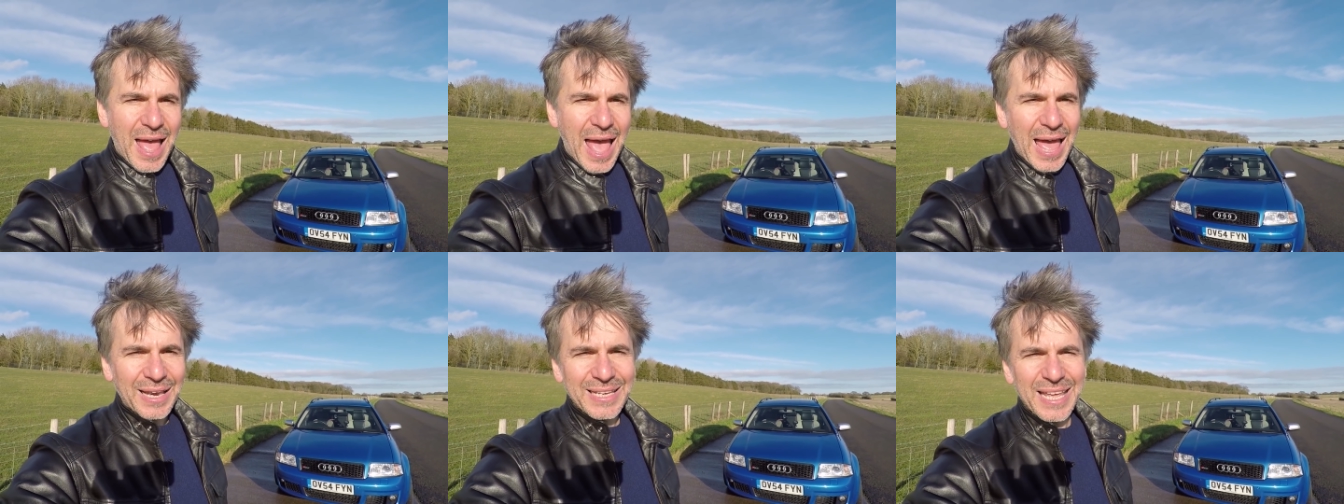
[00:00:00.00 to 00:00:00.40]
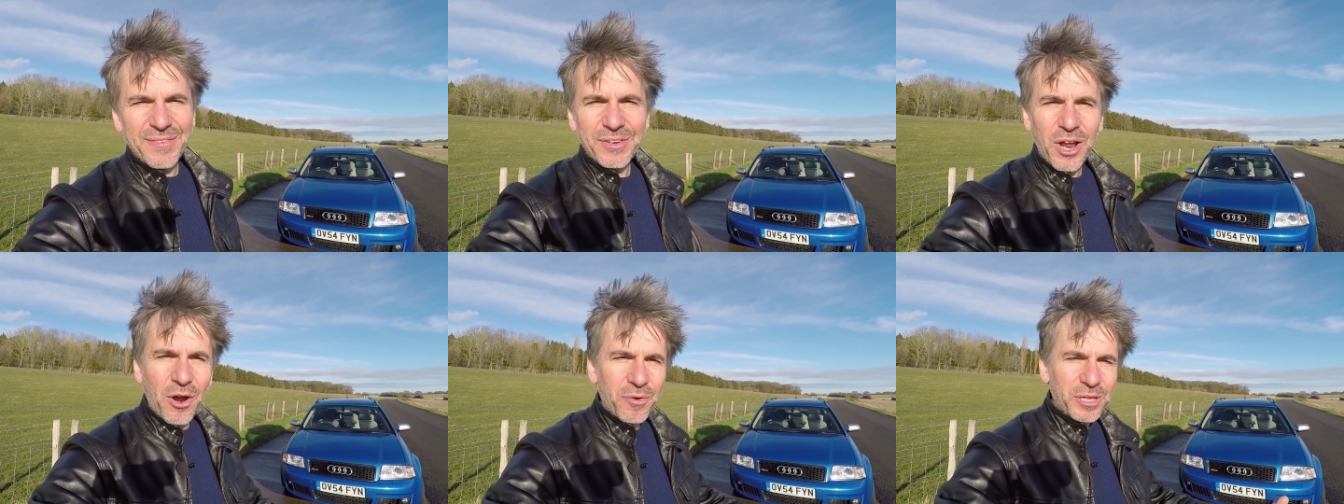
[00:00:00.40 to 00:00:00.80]
and
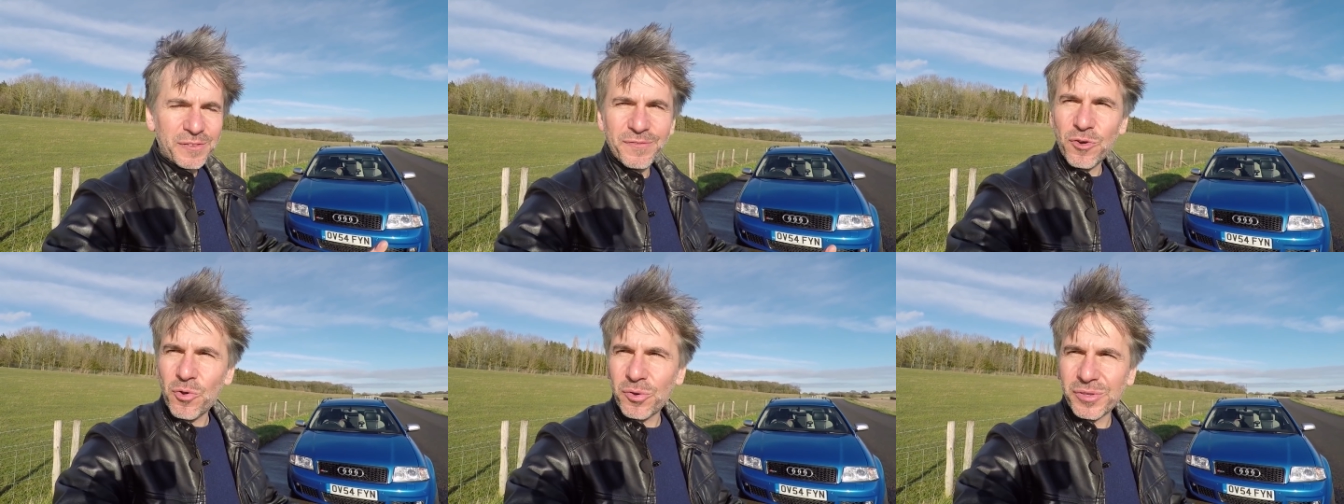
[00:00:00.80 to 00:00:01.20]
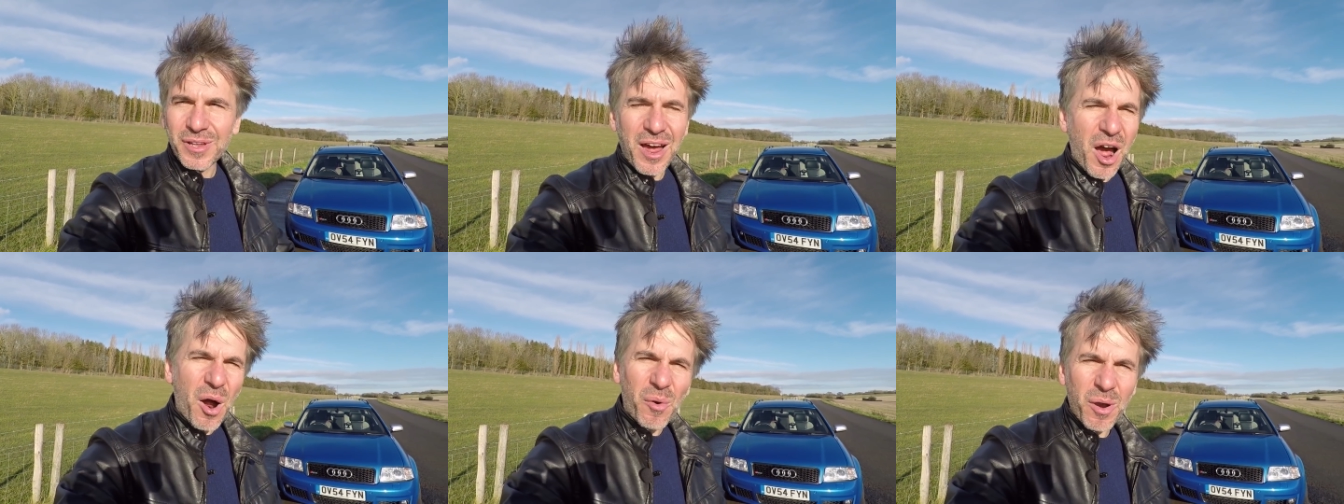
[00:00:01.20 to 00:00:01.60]
even RS4s
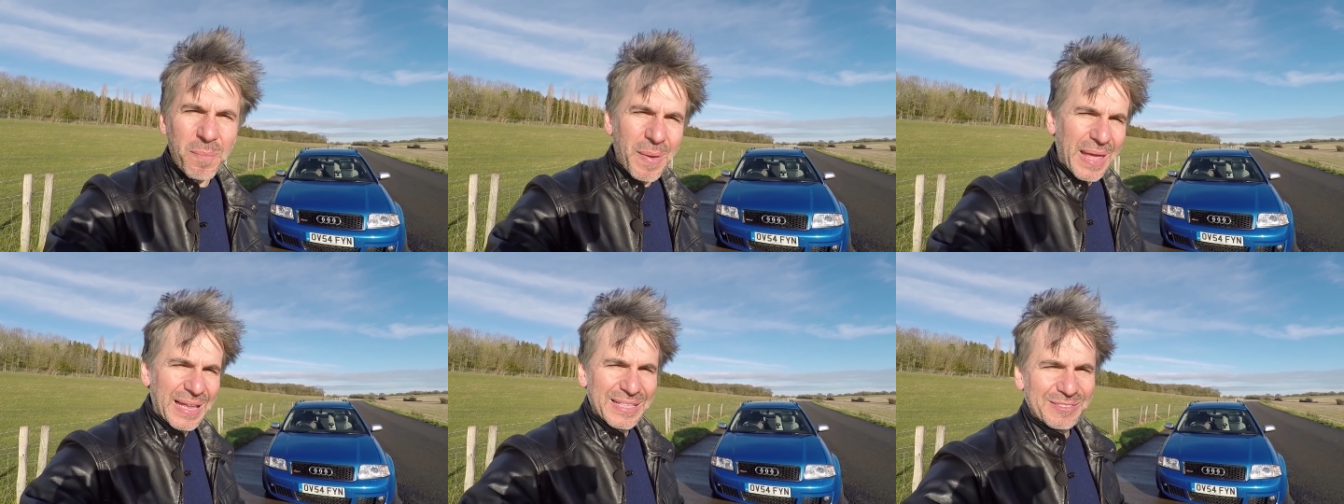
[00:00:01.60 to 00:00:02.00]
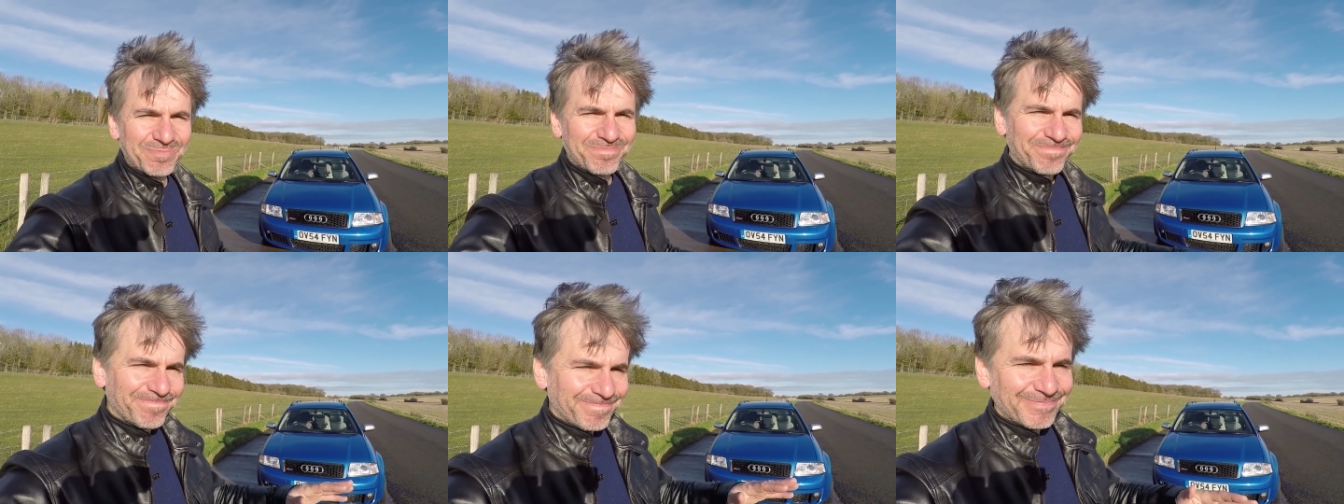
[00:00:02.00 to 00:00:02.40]
are a bit
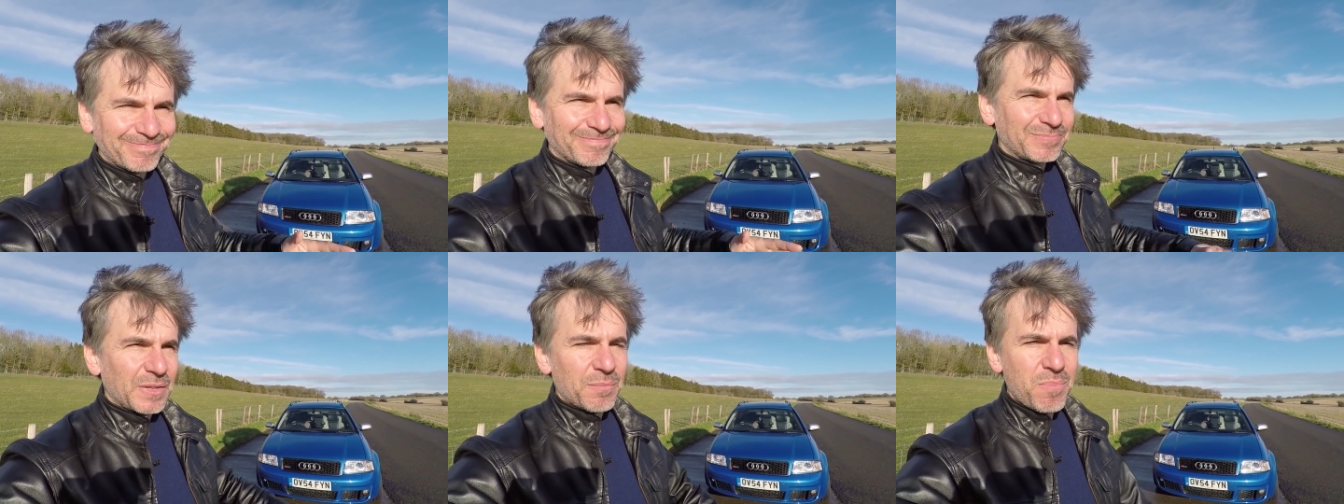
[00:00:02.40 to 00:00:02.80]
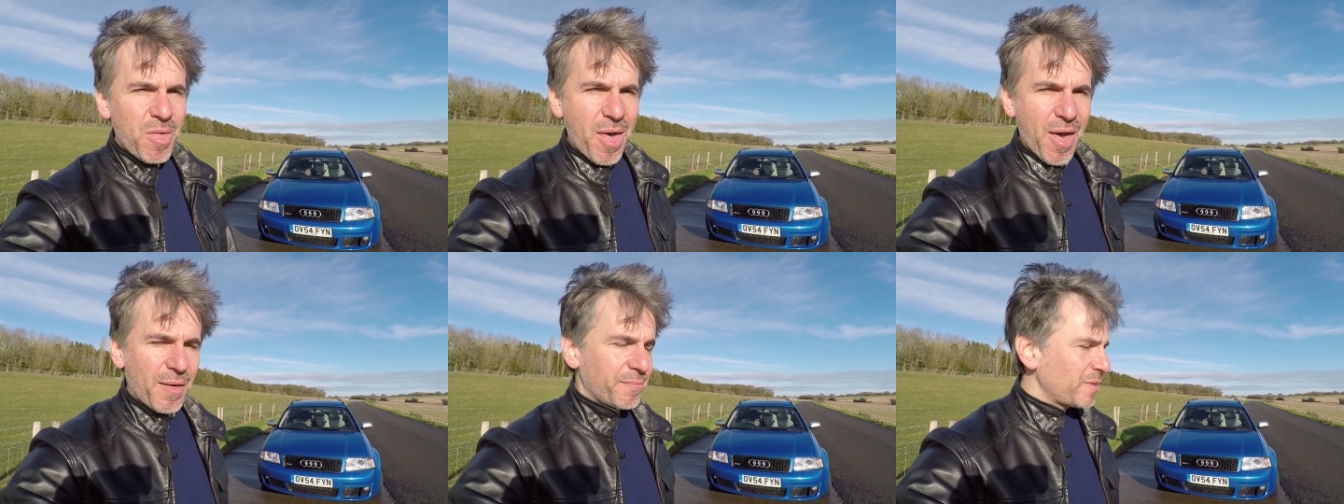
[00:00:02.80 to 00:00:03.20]

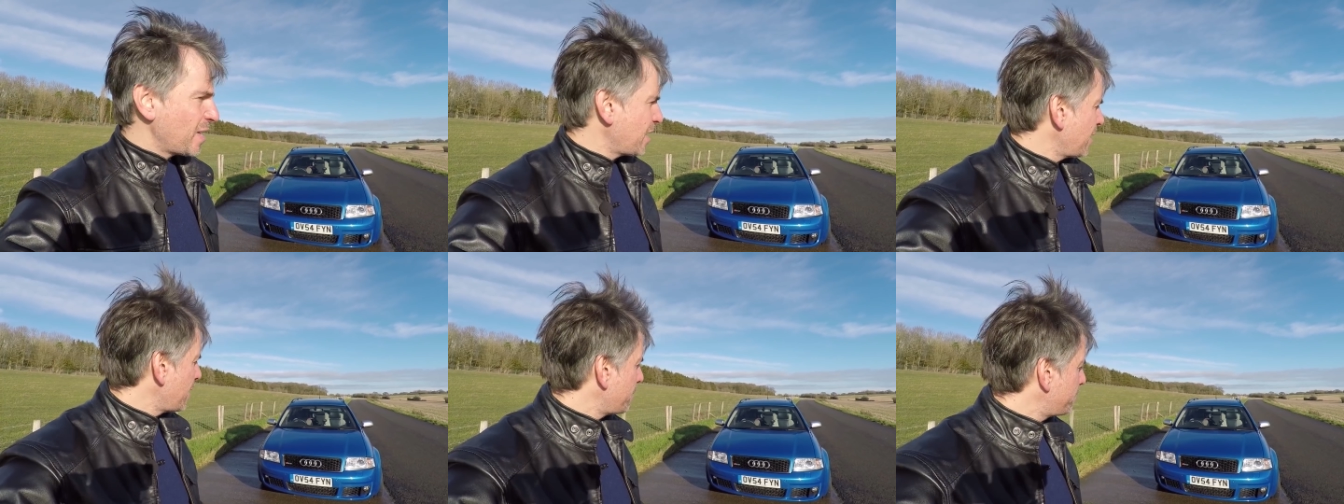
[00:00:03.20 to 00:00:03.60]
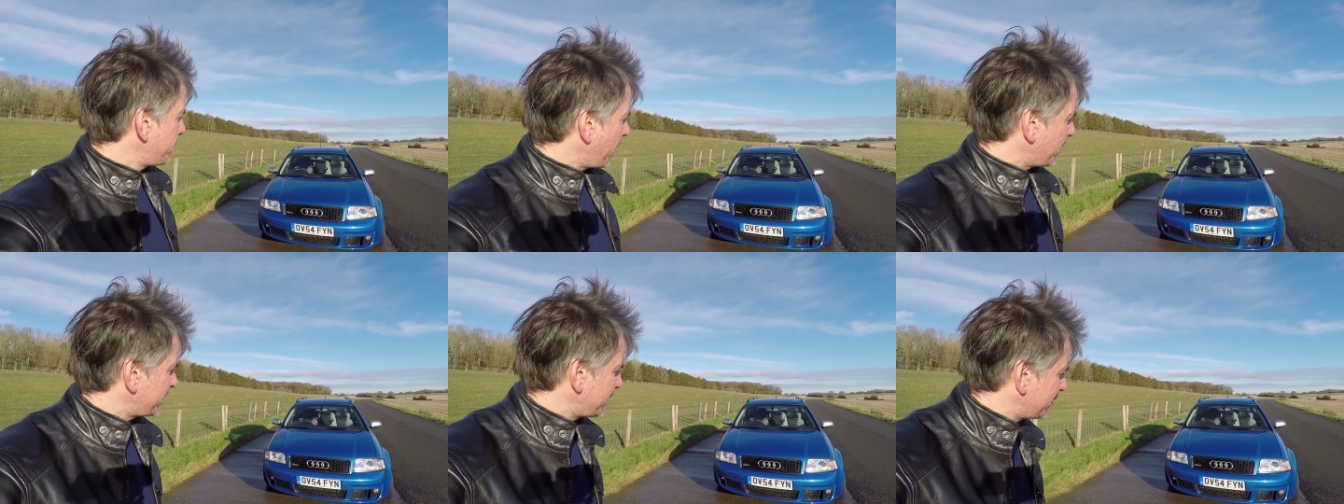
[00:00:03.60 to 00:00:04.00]
meh.
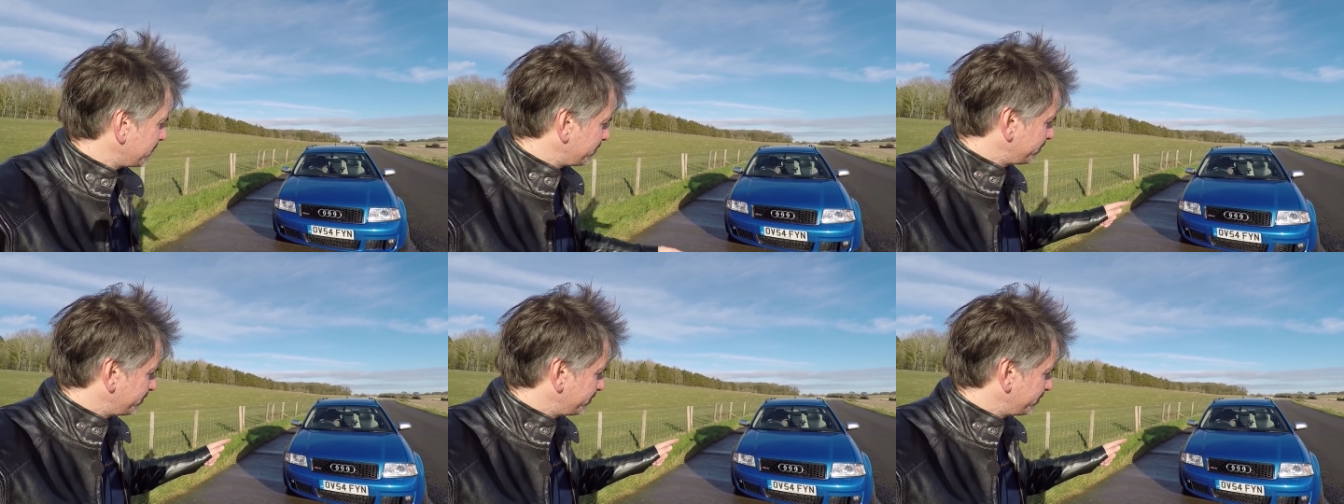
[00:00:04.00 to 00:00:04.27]
But